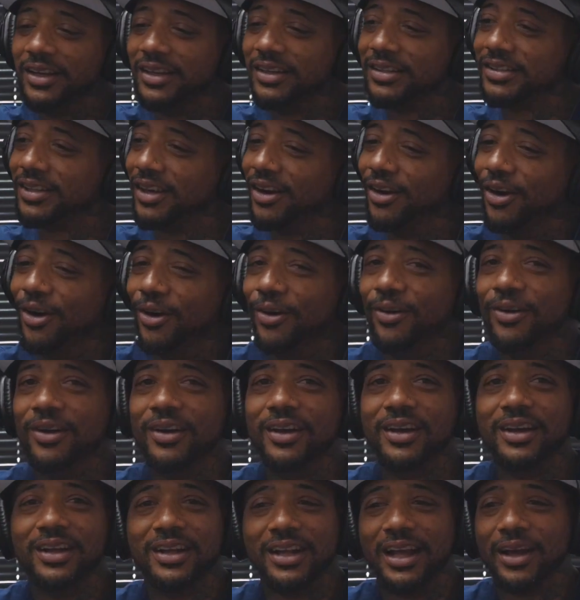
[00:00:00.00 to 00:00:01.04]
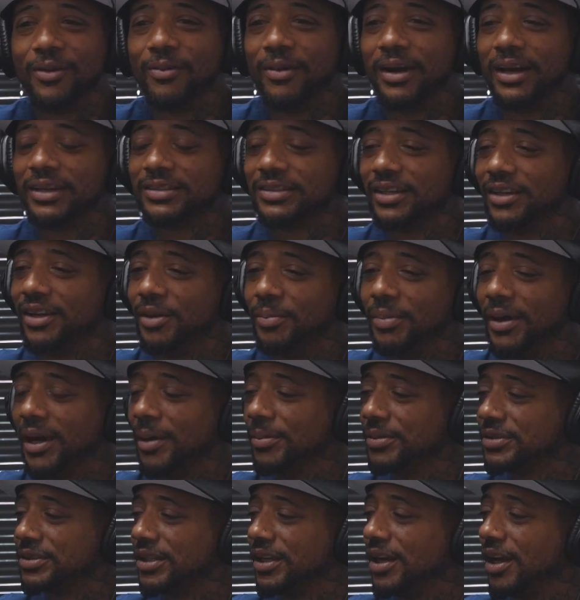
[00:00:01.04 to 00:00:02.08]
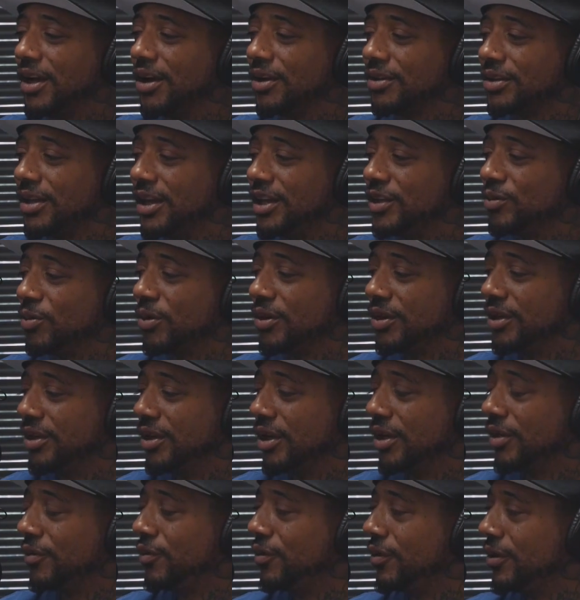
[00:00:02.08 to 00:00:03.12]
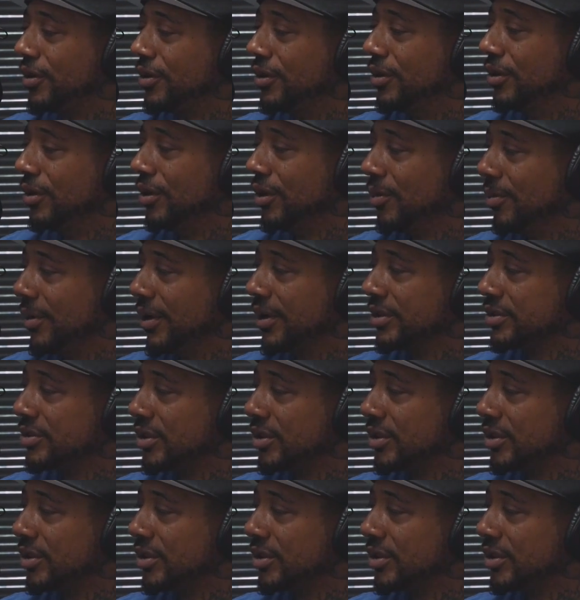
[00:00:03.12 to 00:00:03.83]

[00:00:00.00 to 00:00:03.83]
So that's why I say the Bible say all things work together for the good, man.